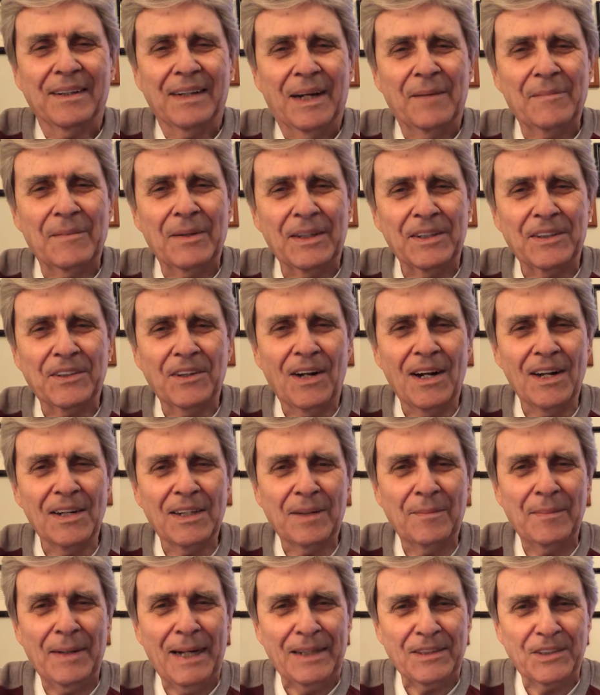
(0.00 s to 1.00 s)
I'm going to
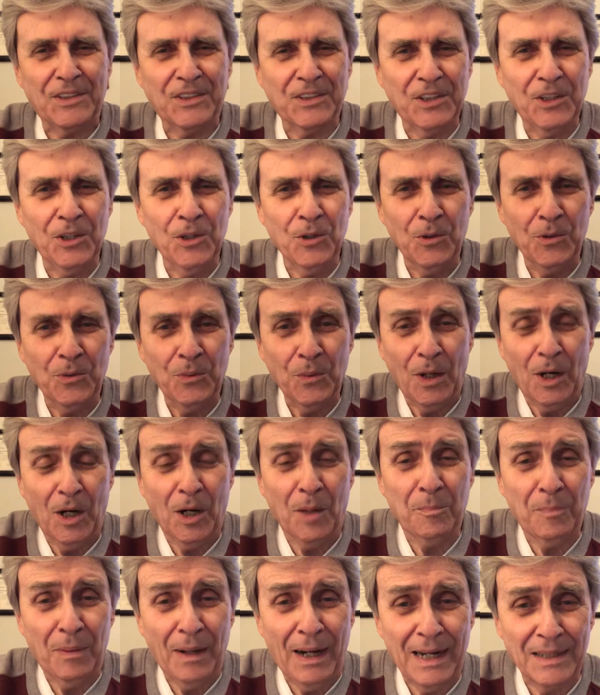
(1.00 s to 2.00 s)
talk about two
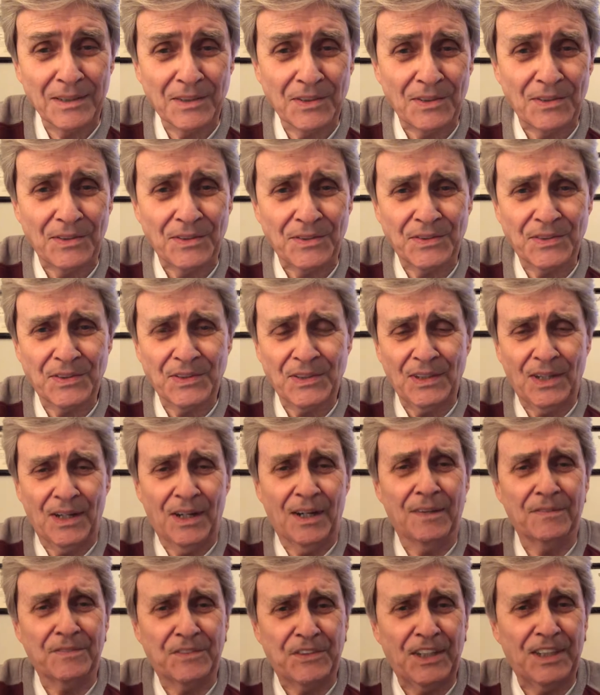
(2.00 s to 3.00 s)
apostles
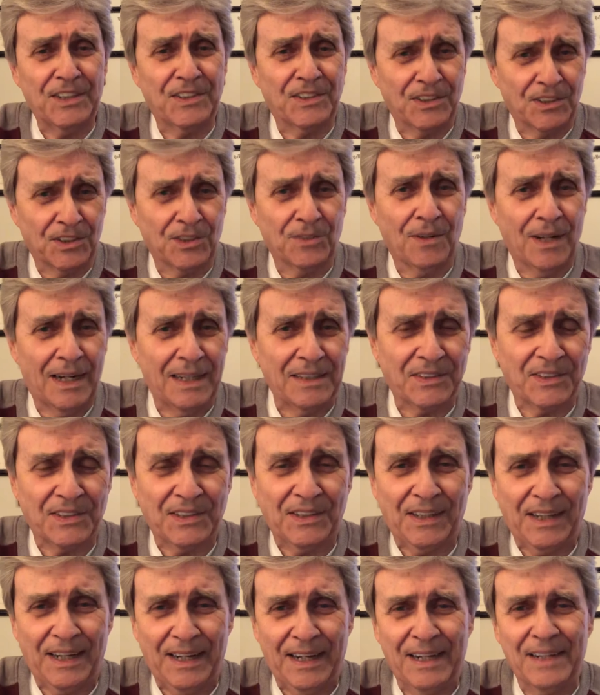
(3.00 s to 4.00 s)
of Jesus Christ
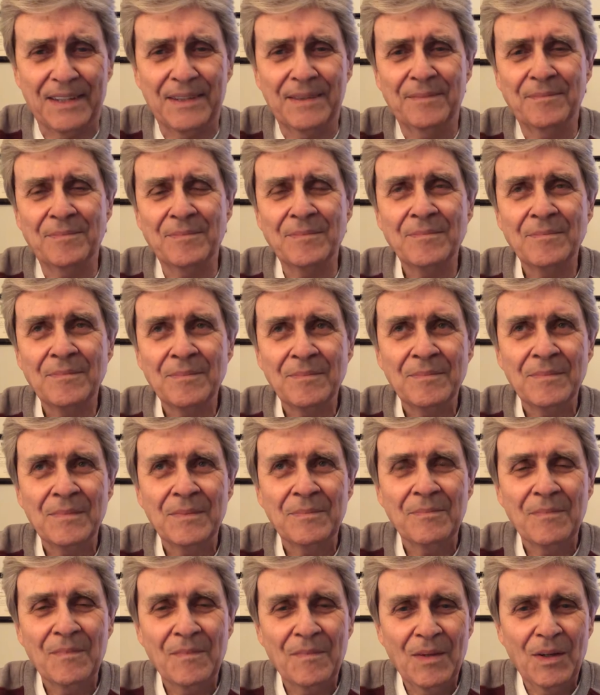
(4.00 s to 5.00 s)
today.
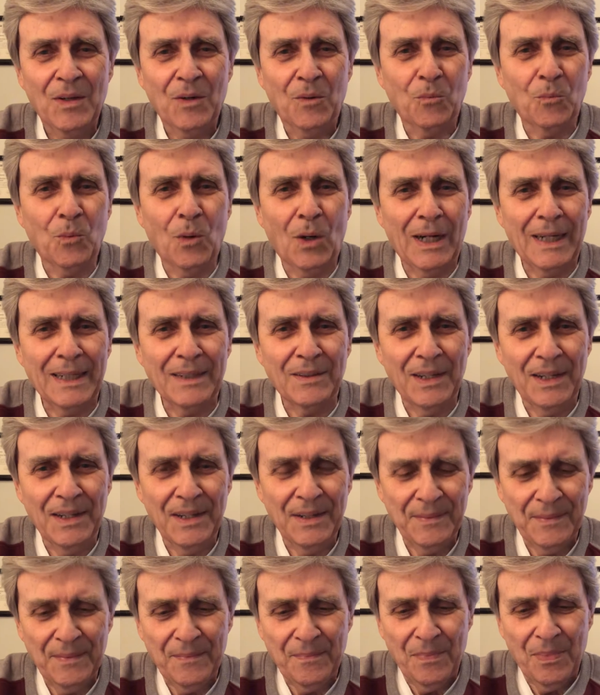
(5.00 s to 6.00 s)

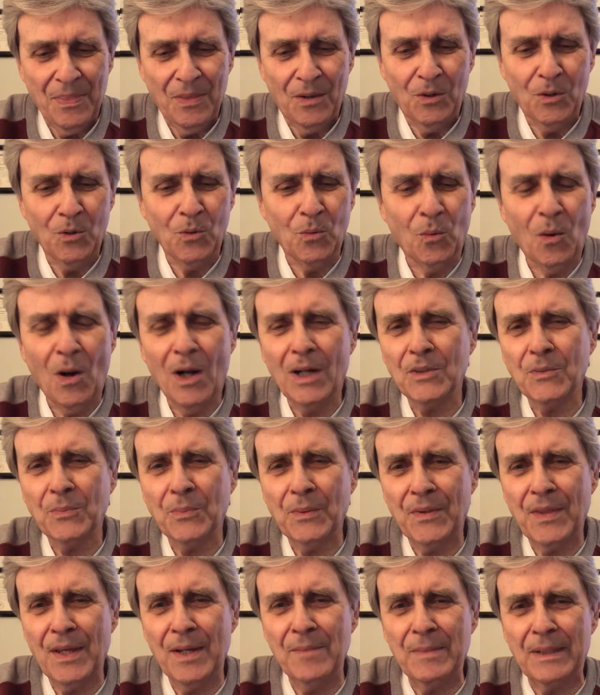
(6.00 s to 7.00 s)
One who walked
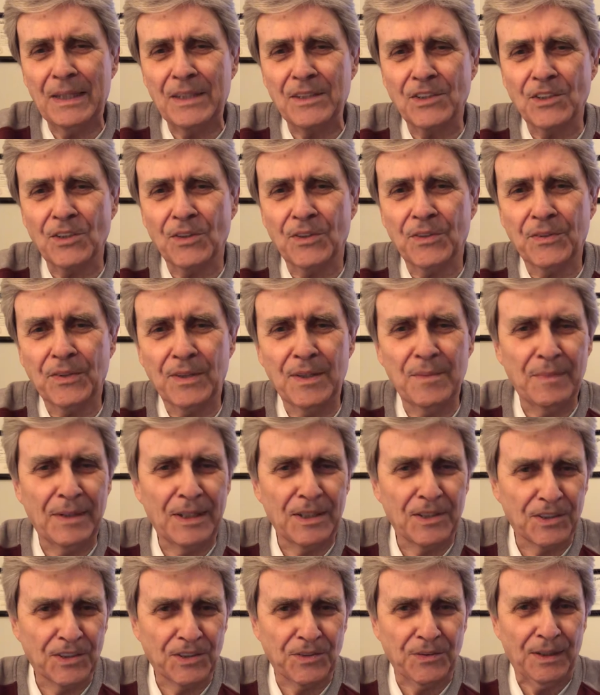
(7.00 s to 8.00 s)
with him in his earthly
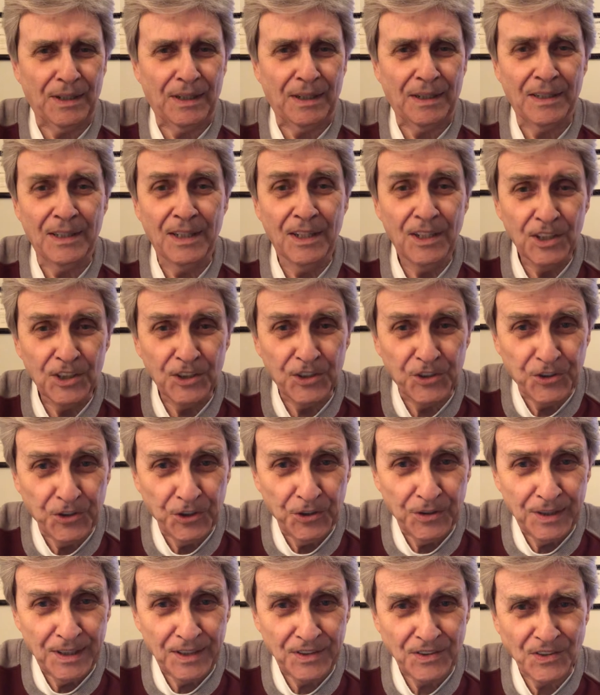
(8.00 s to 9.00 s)
ministry,
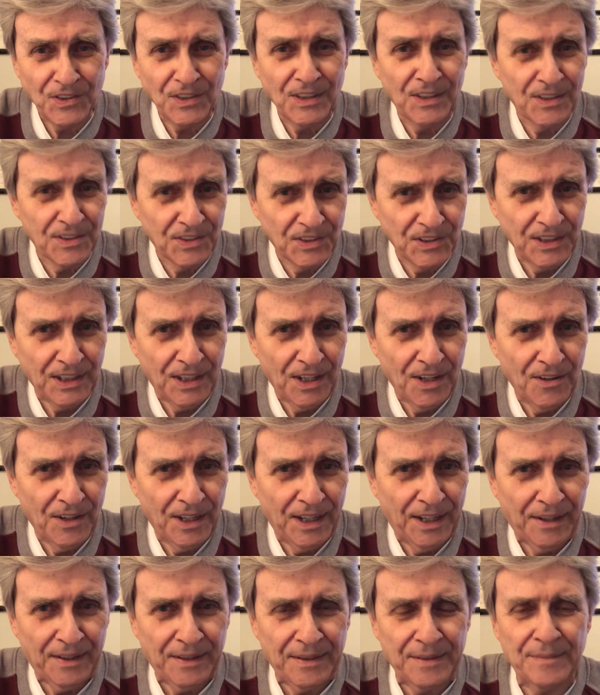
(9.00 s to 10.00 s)
Judas
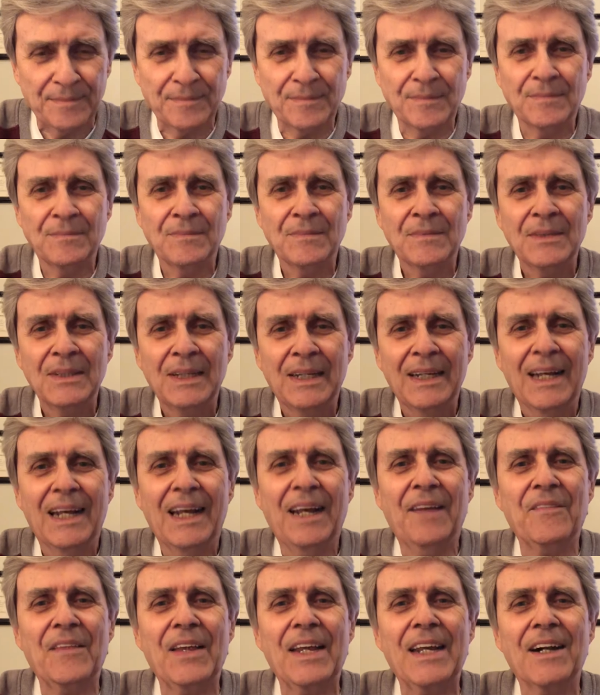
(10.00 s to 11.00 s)
Iscariot,
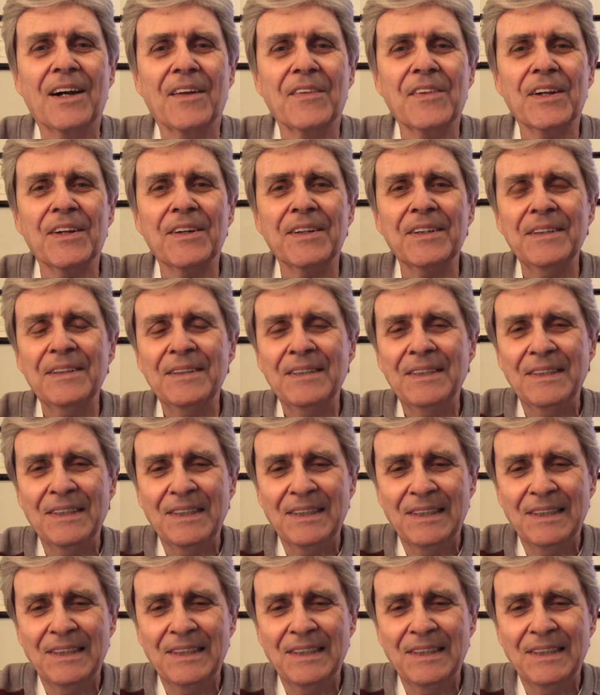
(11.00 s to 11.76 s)
and the other